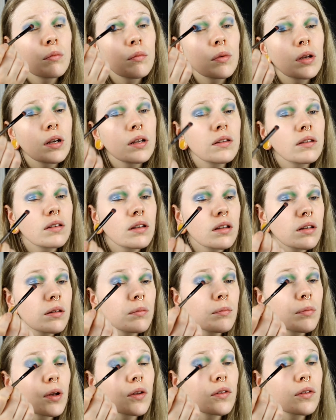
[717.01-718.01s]
But it's not
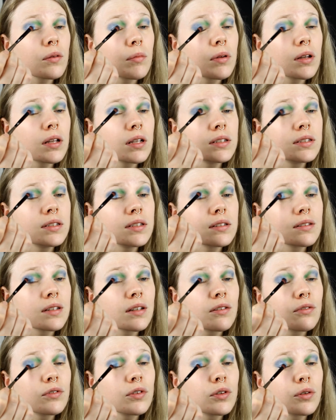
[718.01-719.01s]
impossible, I just
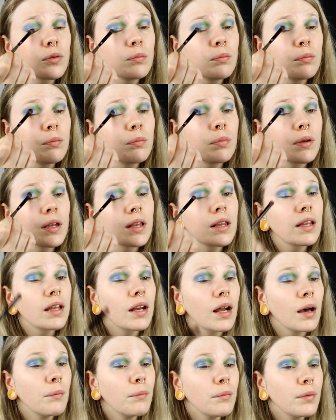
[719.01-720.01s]
have to build it
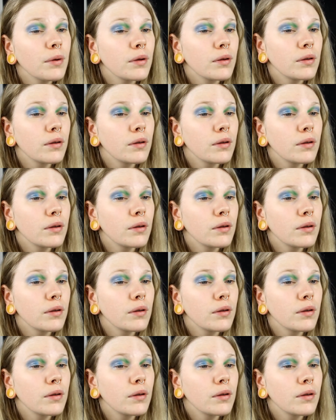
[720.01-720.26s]
up.